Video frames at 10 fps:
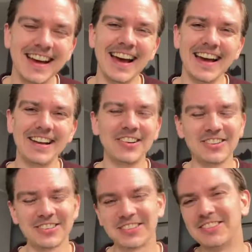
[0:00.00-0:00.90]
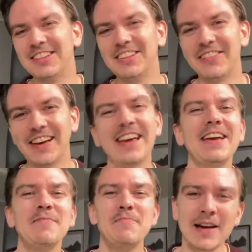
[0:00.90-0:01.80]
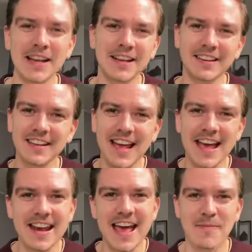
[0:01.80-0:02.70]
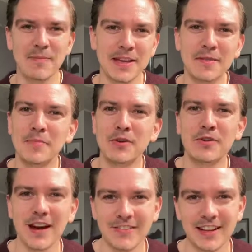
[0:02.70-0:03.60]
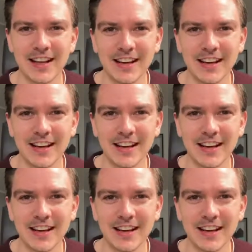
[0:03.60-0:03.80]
and also to live a balanced and happy private life.